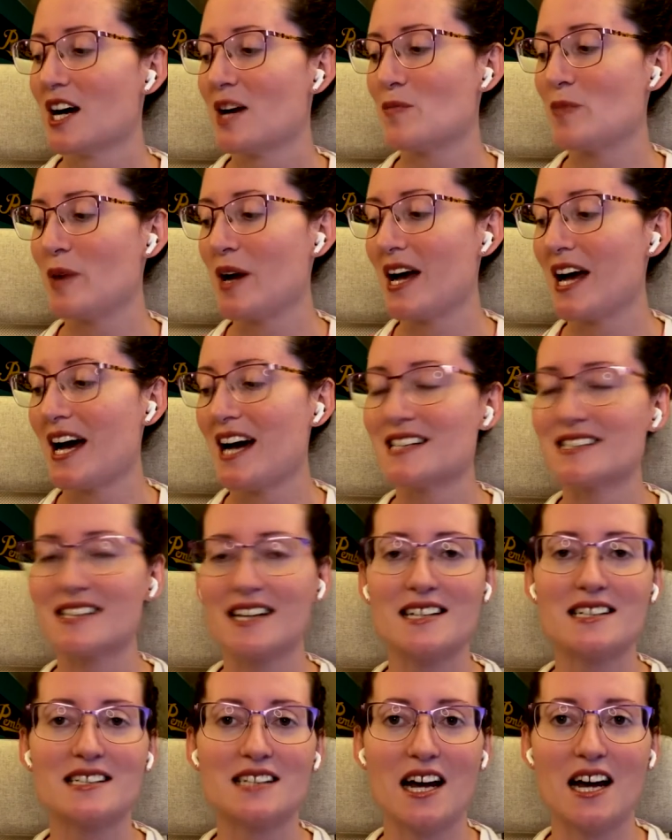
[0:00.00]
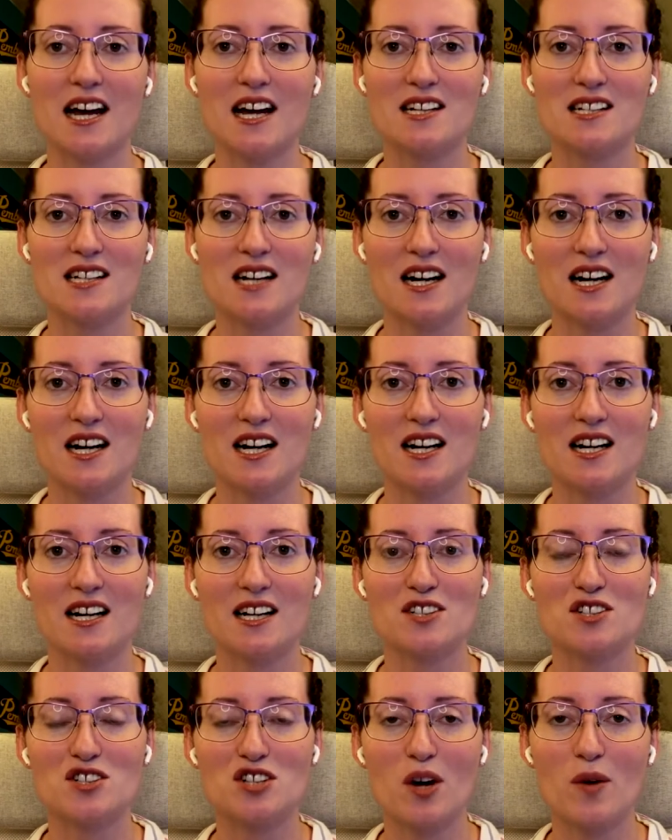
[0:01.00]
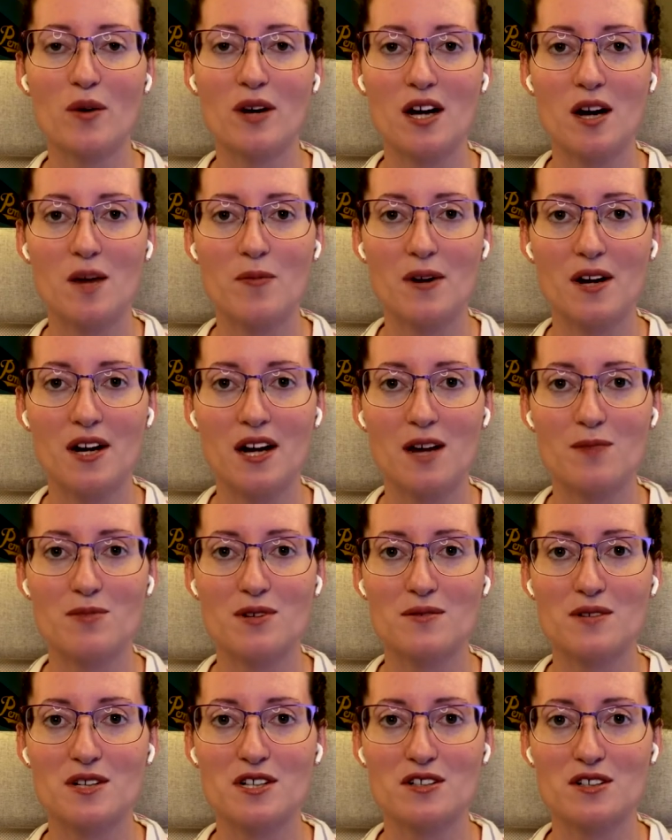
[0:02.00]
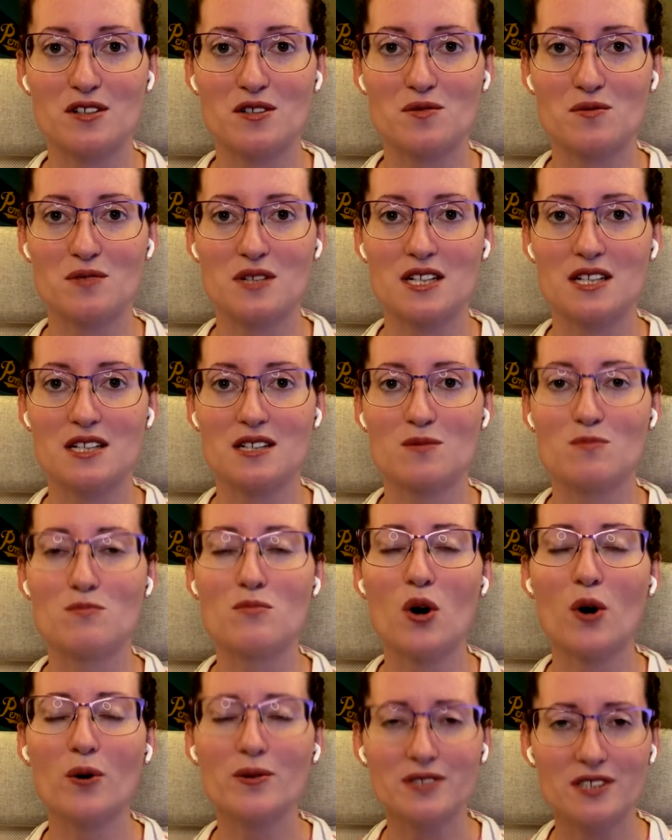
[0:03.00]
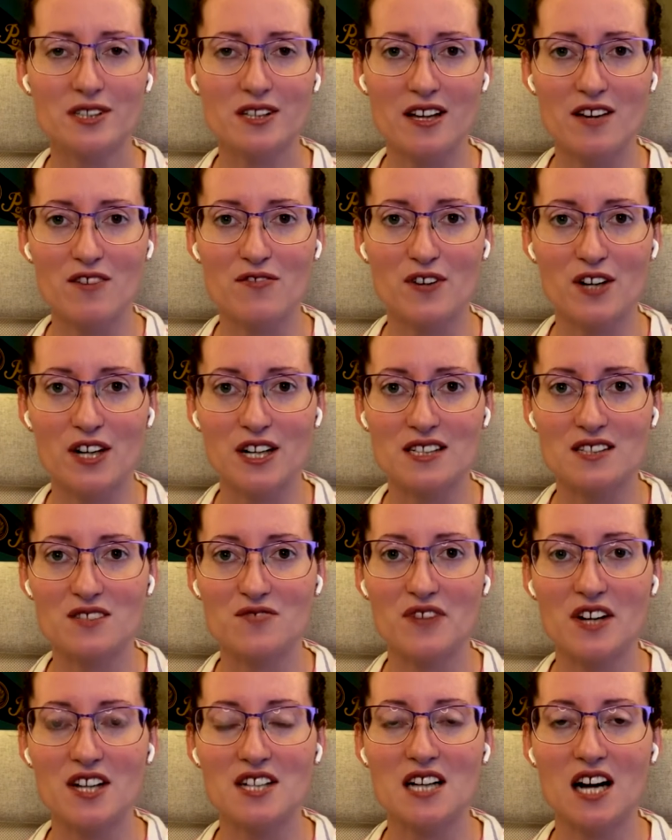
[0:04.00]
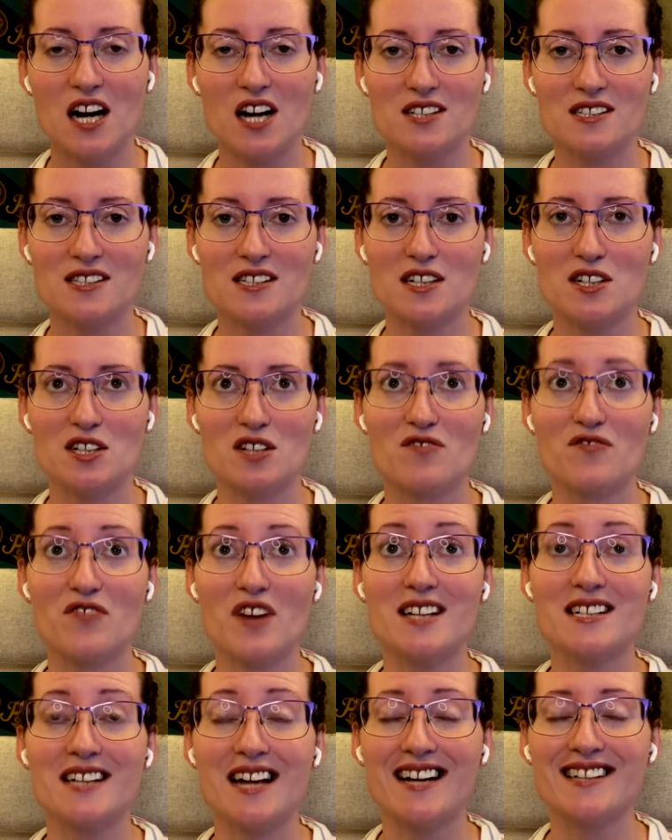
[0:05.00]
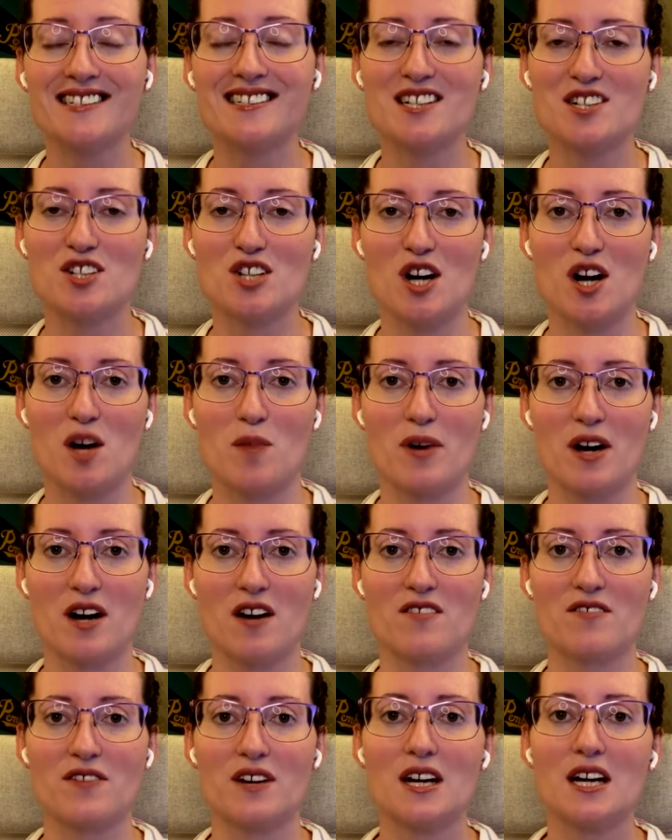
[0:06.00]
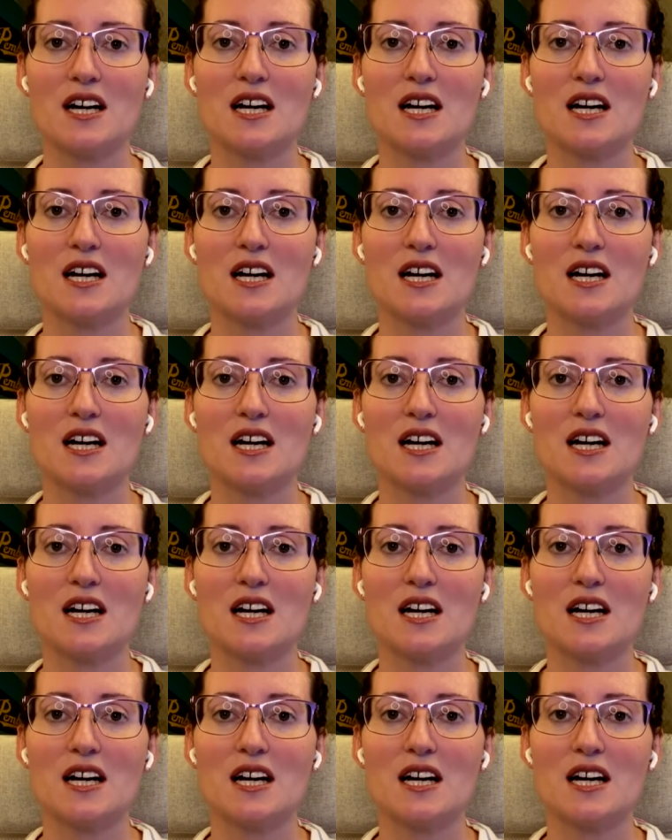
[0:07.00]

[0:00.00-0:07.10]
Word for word: But as I said, it's showing up on Abbey Research Reads mostly for its fantastic job of